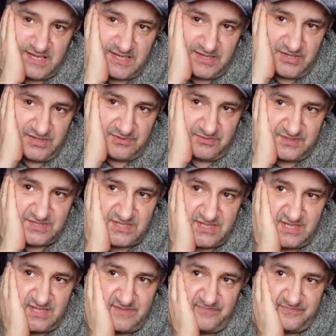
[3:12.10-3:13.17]
who was
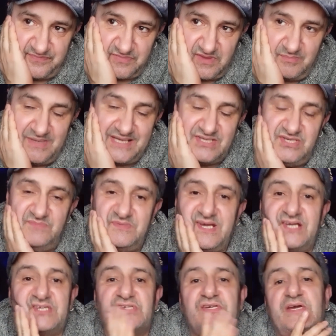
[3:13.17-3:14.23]
Maxim
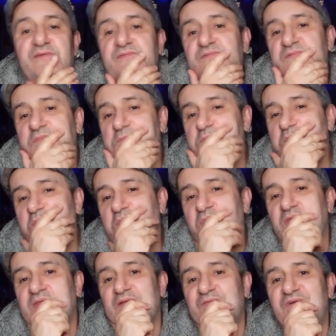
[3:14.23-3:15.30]
Dadashev,
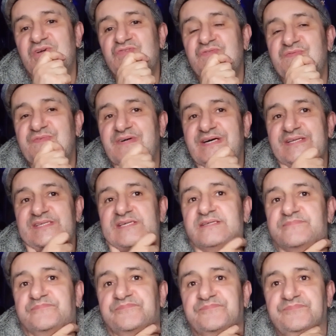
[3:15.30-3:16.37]
a Russian
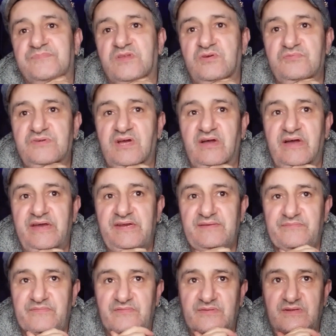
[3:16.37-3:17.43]
fighter, who died
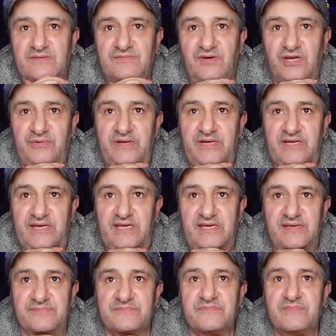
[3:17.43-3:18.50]

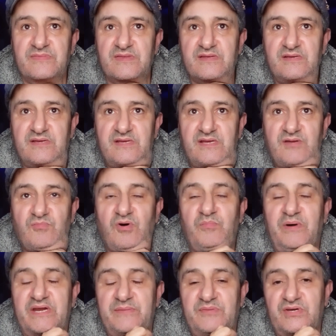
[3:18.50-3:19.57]
following
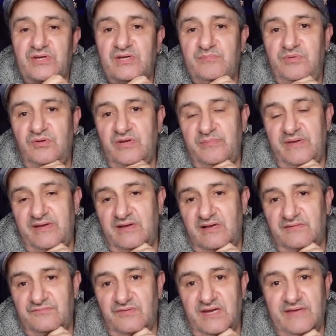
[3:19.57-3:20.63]
Buddy McGirt pulled him out
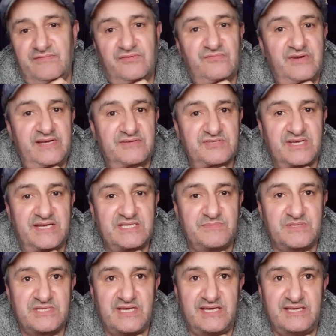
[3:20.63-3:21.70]
after 11 rounds against
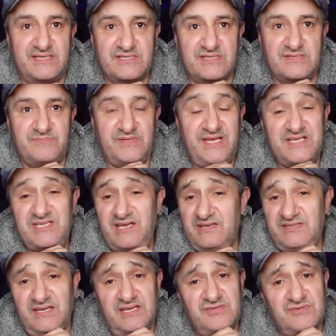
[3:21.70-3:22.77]
Matias. But that's how
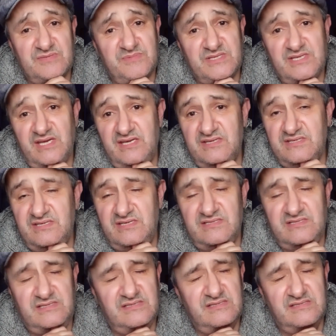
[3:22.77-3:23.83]
dangerous Matias
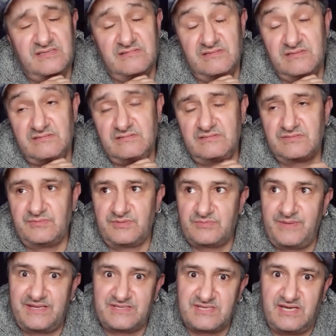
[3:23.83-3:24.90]
is. I was
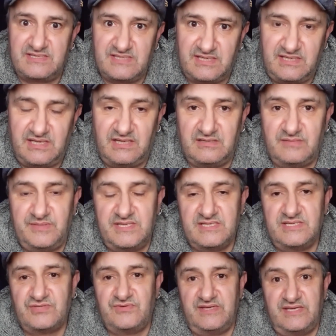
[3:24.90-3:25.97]
about to say he's a killer. I mean, he's
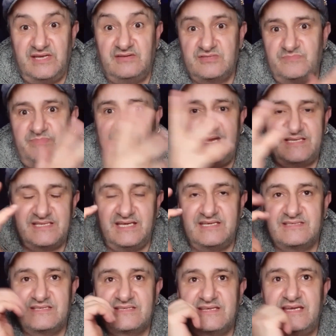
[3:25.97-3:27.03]
literally a killer. It's a bad
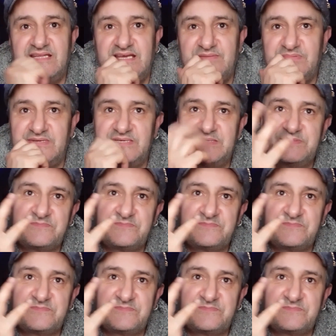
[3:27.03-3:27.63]
taste to say that, but